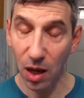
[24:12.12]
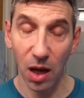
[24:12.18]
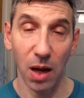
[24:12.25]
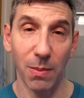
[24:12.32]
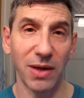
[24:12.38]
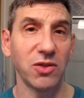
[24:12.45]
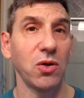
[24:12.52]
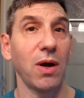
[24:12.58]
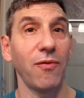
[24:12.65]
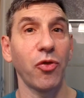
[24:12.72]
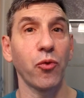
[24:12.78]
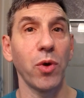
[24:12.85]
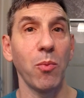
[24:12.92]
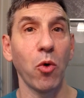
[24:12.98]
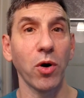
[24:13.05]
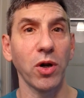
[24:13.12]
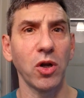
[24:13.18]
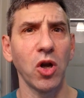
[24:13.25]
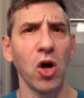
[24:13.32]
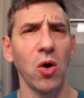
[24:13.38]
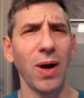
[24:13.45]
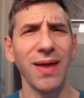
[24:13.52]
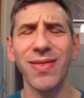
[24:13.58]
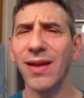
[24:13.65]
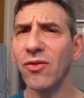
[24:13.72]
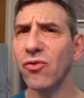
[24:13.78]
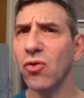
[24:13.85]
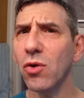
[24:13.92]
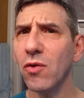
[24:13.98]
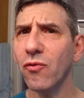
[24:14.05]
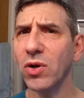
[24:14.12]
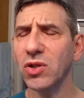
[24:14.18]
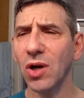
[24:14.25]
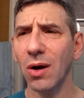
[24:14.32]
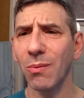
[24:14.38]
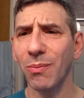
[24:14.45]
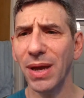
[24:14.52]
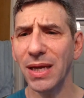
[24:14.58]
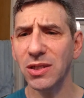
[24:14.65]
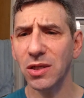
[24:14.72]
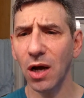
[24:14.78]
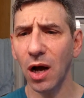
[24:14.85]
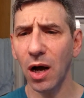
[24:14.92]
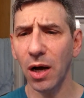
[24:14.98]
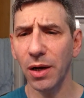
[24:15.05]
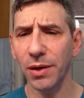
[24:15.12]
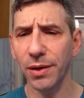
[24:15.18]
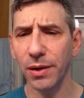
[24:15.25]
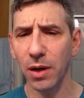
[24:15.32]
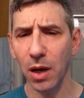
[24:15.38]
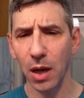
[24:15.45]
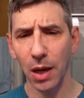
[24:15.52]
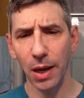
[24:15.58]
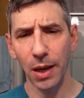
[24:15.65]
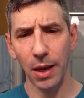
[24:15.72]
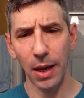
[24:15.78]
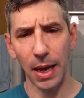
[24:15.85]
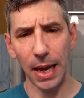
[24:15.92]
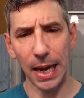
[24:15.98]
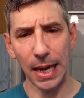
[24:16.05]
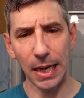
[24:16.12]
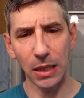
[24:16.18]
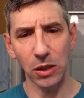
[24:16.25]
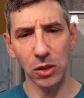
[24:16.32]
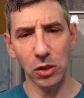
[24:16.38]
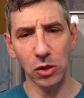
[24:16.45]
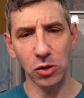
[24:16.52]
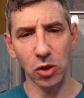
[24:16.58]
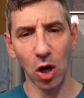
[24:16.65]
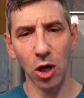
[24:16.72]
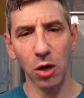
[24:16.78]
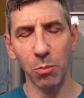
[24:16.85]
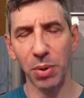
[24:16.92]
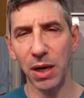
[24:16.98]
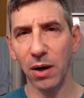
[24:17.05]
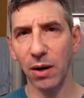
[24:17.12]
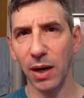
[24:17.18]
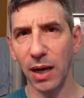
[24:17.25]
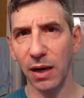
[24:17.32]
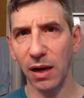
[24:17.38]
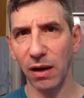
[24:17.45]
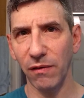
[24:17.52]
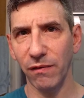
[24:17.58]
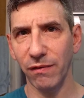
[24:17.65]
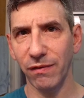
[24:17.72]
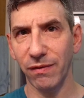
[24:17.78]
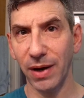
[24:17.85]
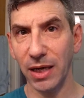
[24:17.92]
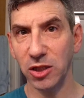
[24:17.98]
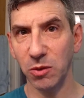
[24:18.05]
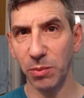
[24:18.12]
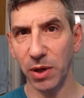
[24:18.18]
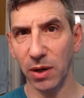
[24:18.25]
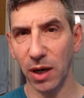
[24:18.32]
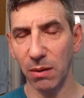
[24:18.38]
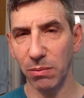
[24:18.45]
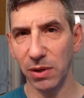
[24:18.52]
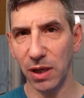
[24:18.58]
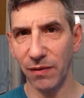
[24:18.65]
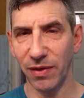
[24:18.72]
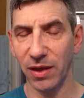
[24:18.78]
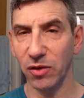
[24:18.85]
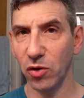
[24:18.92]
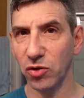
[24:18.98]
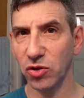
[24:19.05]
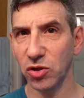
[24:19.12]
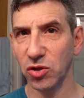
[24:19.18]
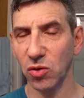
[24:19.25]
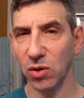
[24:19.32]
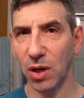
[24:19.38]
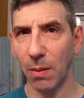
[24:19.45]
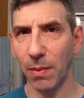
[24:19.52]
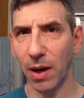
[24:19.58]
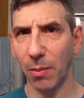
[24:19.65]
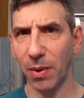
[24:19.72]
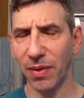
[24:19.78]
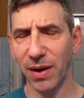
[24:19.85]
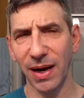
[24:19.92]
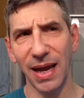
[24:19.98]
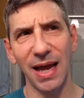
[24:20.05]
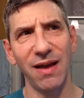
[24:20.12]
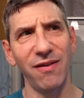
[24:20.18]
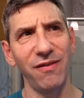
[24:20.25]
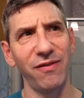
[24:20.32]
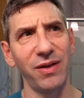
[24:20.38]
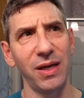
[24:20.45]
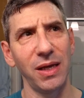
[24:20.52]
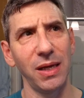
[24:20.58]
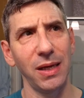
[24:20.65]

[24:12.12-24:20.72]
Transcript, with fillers: Um, I still have three more to go. I think two of which are based on a dark beer and a vice beer, I believe. I think those are still coming up, and then I have